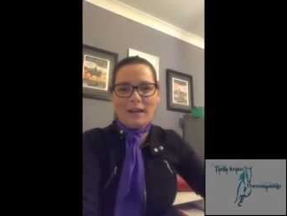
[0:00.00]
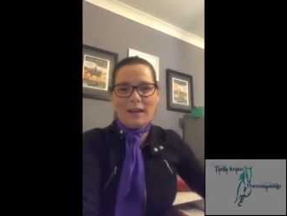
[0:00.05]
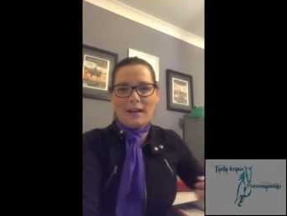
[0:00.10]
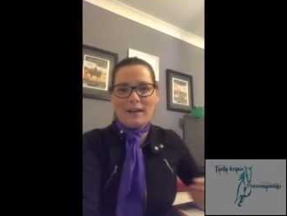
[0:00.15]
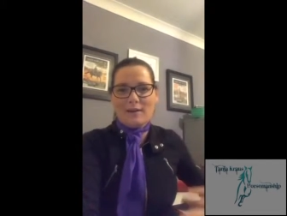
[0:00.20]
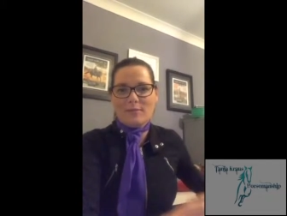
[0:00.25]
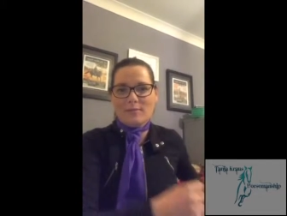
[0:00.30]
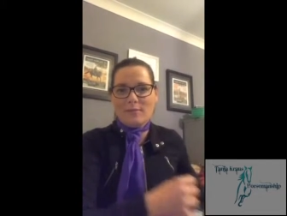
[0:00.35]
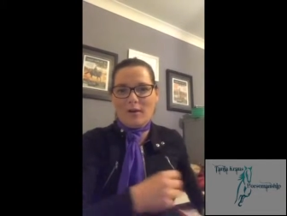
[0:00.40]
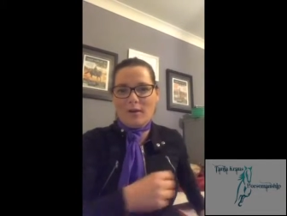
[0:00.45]

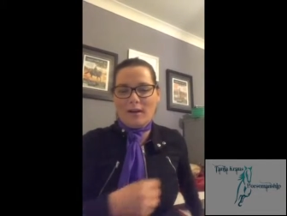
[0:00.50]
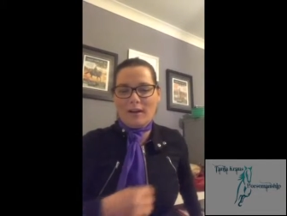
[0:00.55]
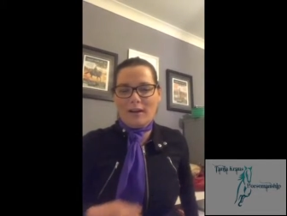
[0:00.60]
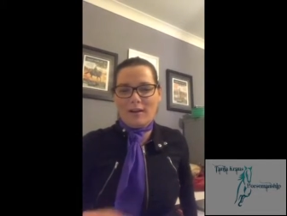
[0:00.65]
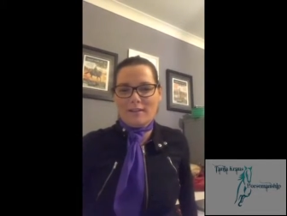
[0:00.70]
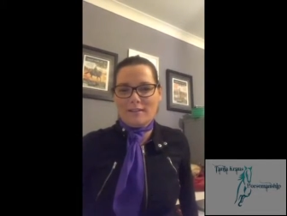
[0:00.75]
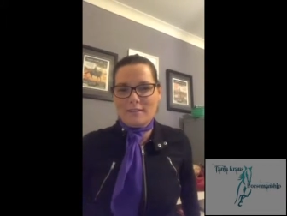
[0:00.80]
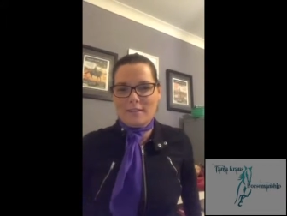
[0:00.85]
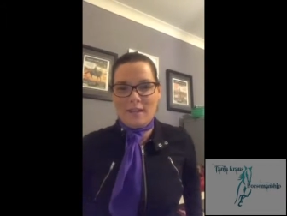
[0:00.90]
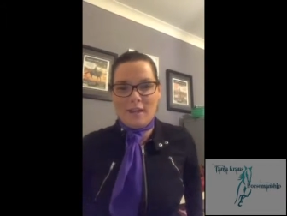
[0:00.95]

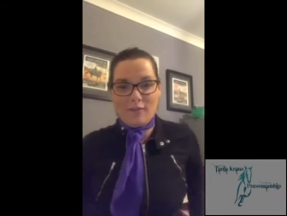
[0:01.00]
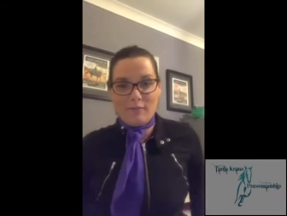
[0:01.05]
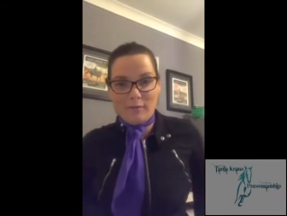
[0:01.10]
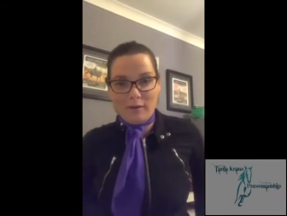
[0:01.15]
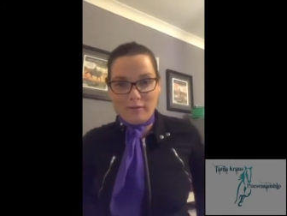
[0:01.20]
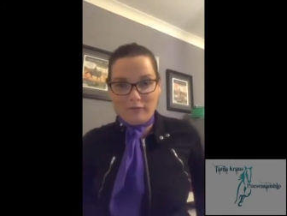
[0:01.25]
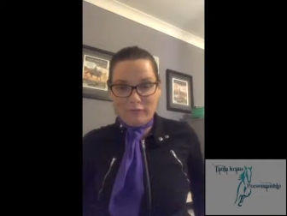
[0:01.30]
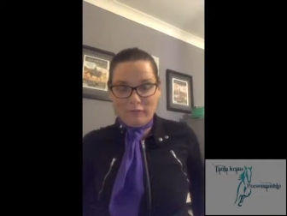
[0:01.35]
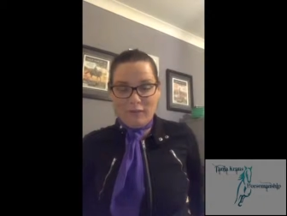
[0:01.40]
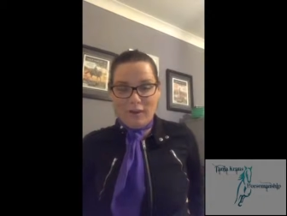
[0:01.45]
I did have
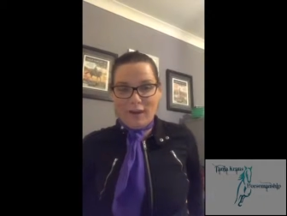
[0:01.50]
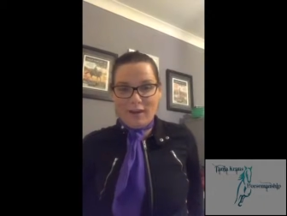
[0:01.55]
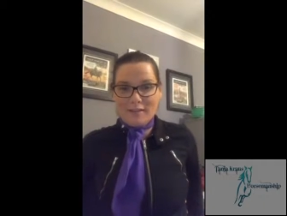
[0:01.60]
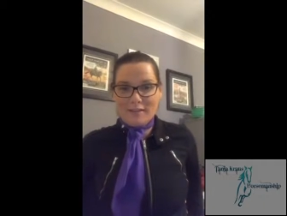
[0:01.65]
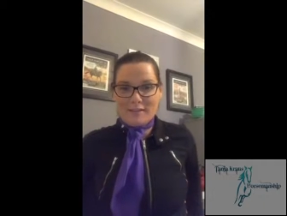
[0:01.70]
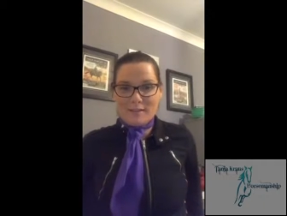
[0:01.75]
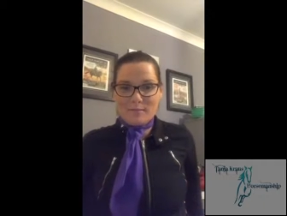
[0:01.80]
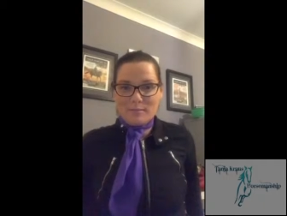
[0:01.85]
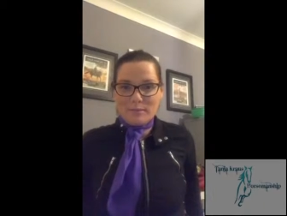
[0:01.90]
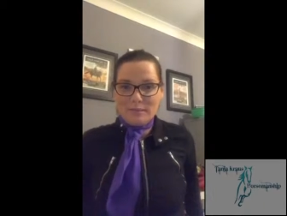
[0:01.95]
my
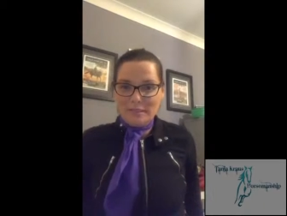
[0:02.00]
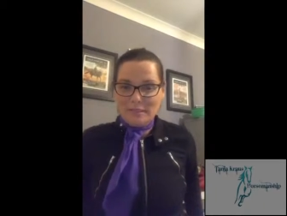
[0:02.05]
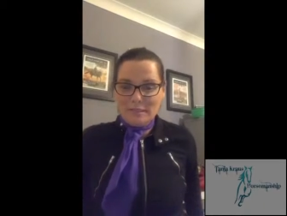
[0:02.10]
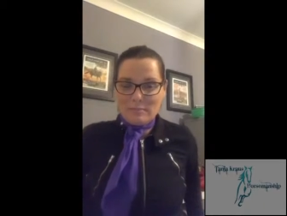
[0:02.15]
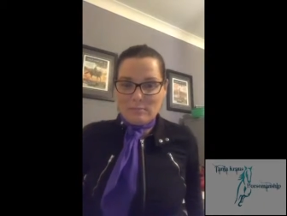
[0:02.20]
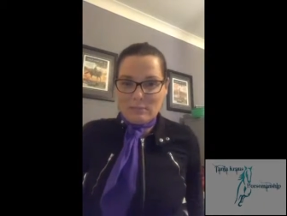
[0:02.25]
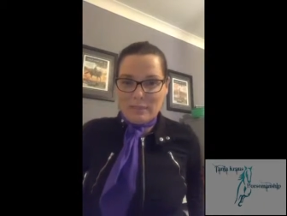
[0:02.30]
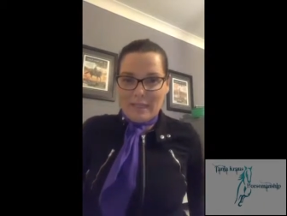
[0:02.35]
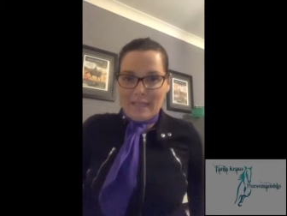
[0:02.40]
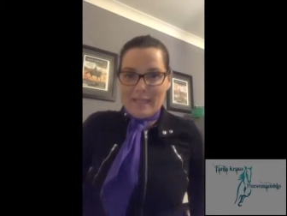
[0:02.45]
flights
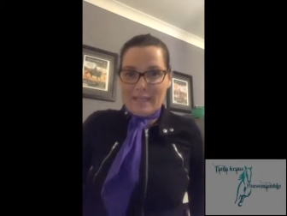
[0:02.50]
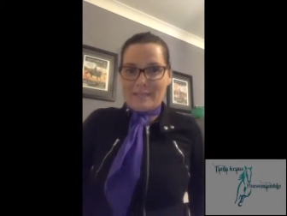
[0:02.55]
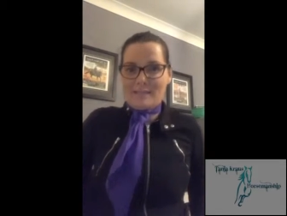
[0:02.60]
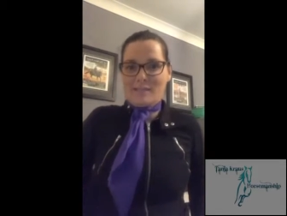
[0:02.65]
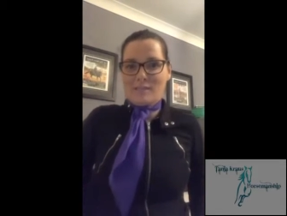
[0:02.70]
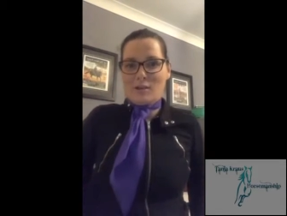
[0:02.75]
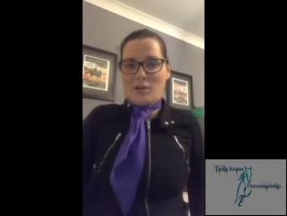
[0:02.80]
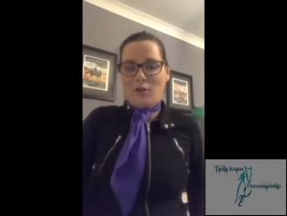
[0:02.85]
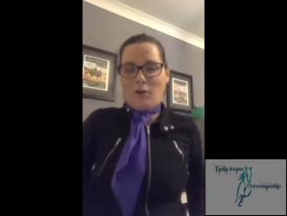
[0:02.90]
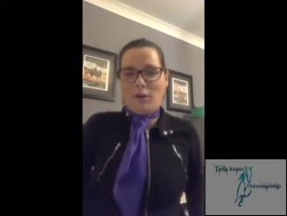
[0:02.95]
completely planned,
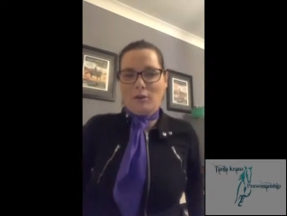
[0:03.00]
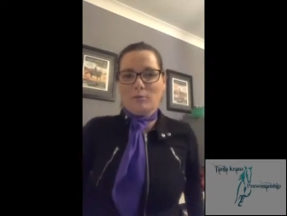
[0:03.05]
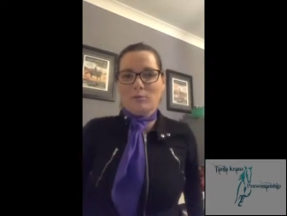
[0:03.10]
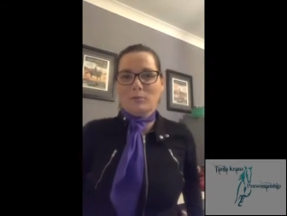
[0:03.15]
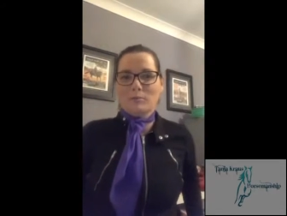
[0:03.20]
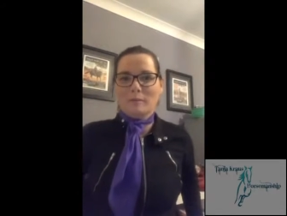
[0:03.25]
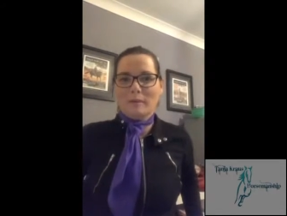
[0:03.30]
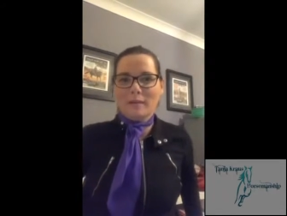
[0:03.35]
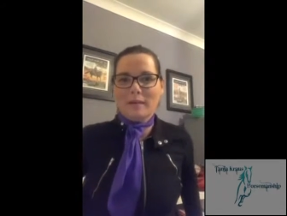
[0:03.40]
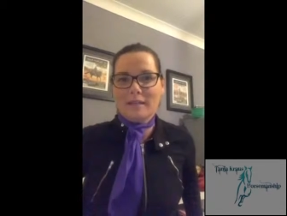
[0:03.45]
so I
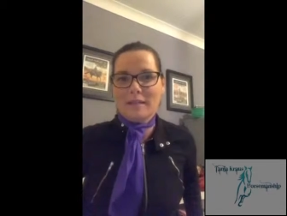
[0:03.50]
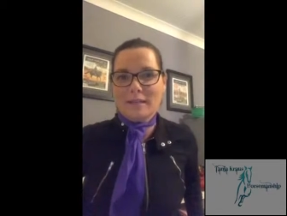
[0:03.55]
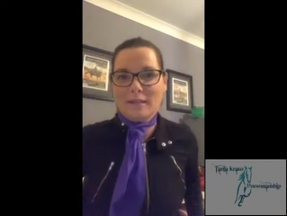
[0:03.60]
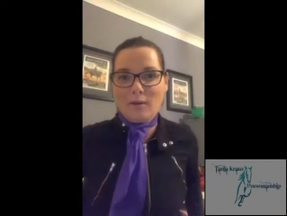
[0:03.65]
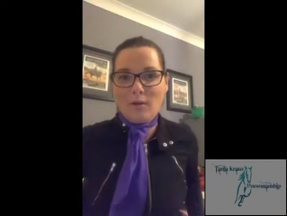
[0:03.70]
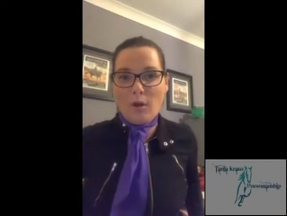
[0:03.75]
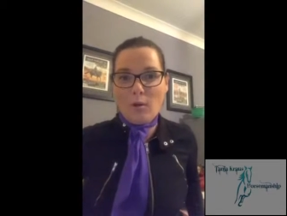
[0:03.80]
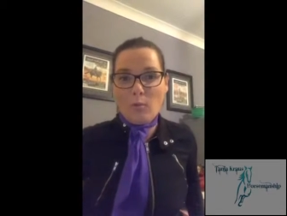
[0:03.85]
would be